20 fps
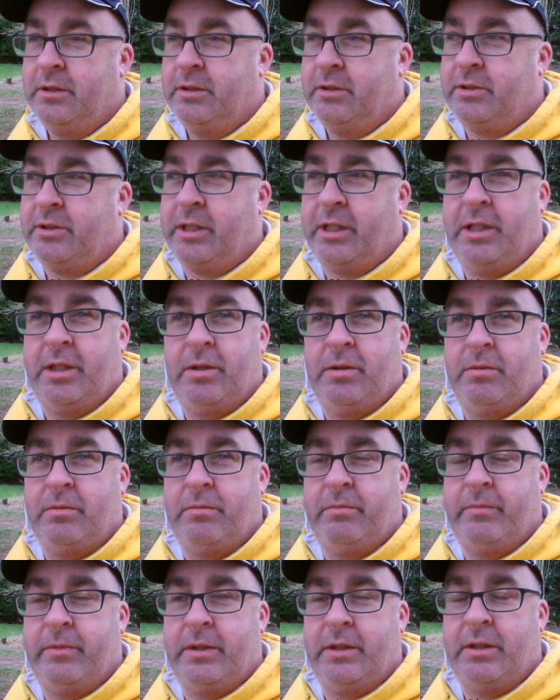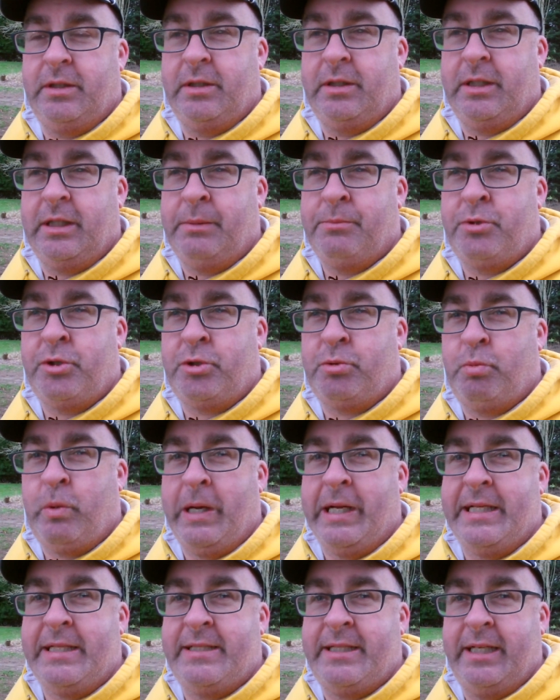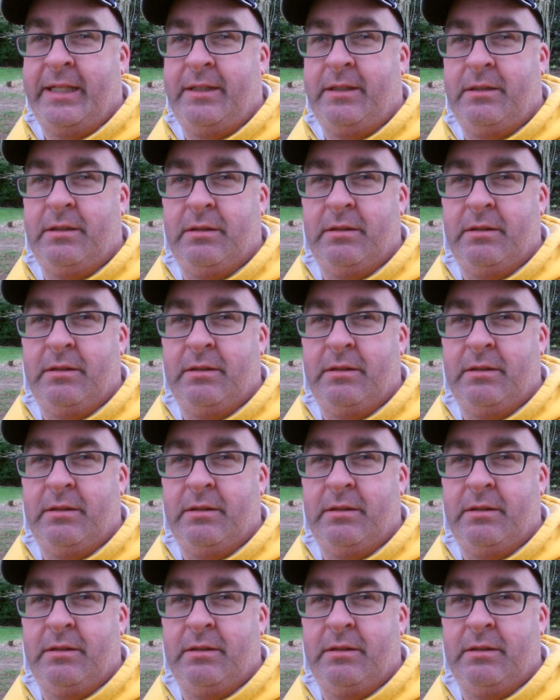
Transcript: So I'm just waiting